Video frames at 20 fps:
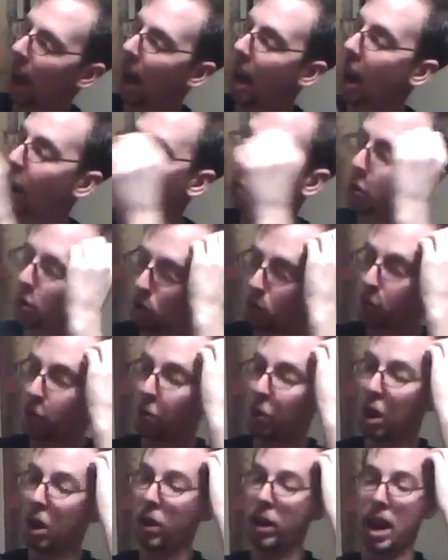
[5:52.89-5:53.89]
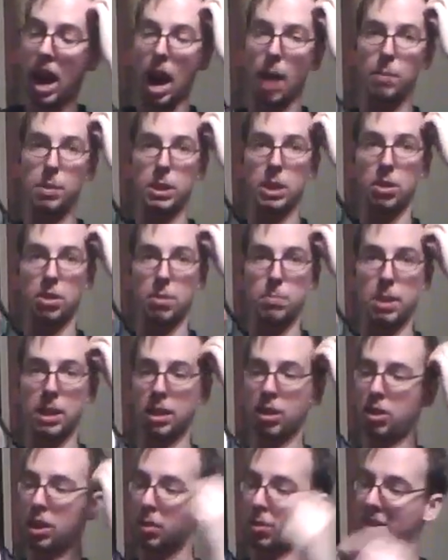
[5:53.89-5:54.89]
and I was really happy just to pick
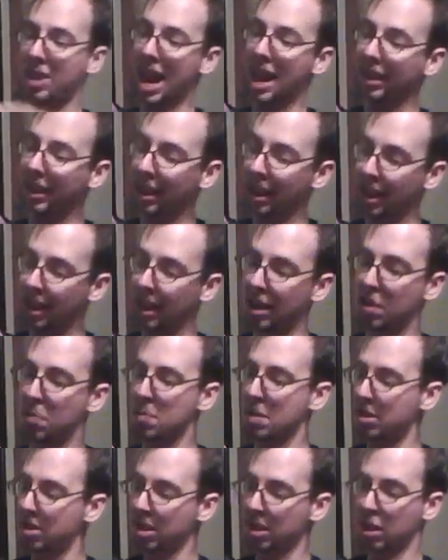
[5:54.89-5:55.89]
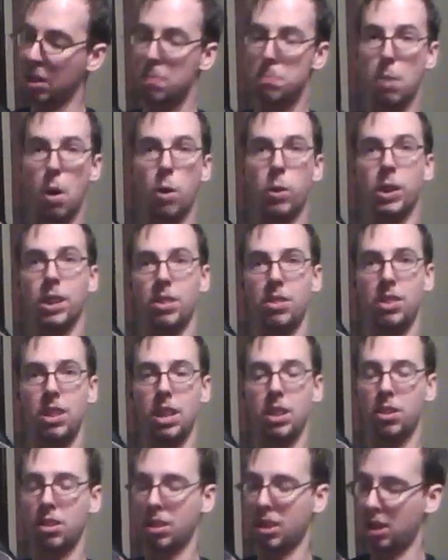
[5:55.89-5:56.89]
this up. Sadly, it is missing the bonus
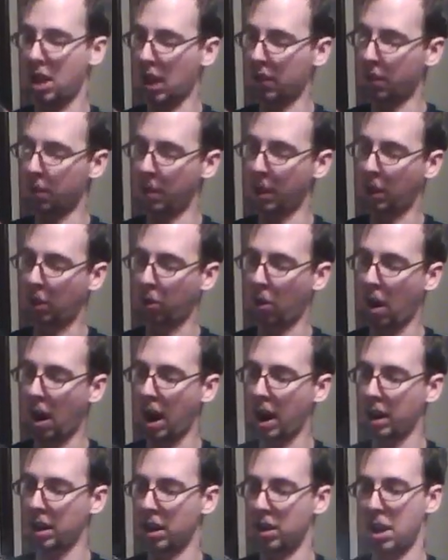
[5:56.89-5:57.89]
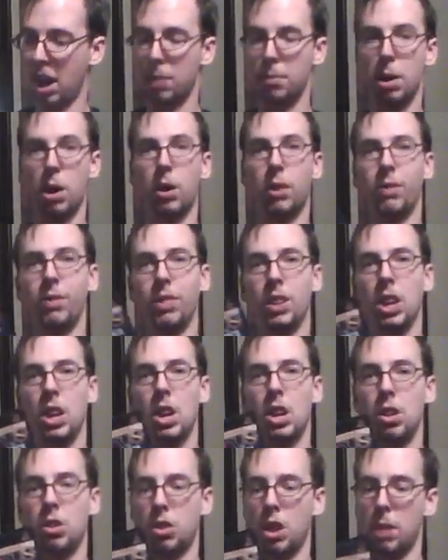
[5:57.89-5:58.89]
disc to Devil May Cry, the demo,
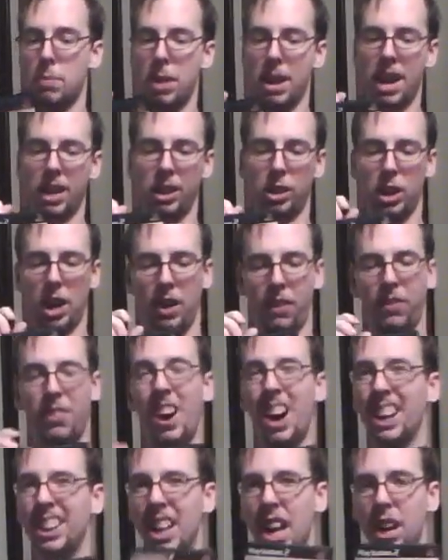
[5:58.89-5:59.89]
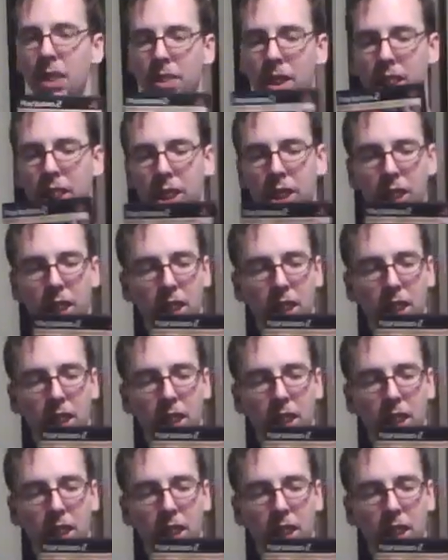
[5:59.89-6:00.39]
so I may have to try to find that eventually,